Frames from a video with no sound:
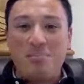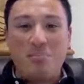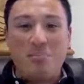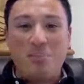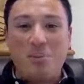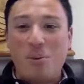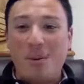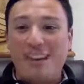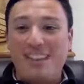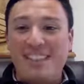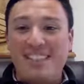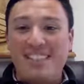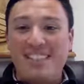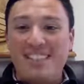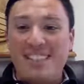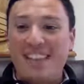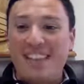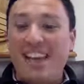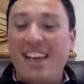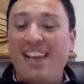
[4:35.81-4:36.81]
boy, it can
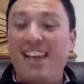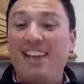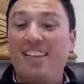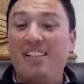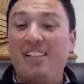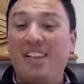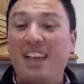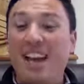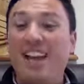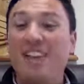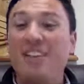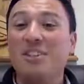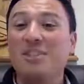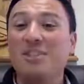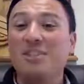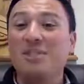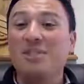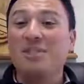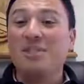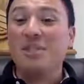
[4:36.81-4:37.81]
send that kite
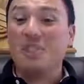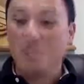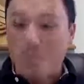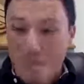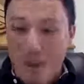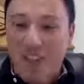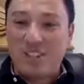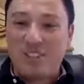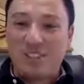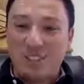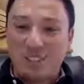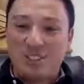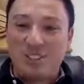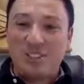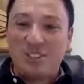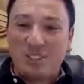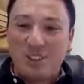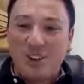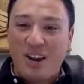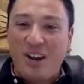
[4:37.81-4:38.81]
smashing
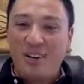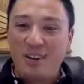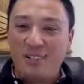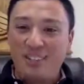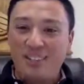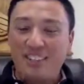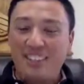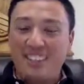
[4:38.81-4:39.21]
to the ground.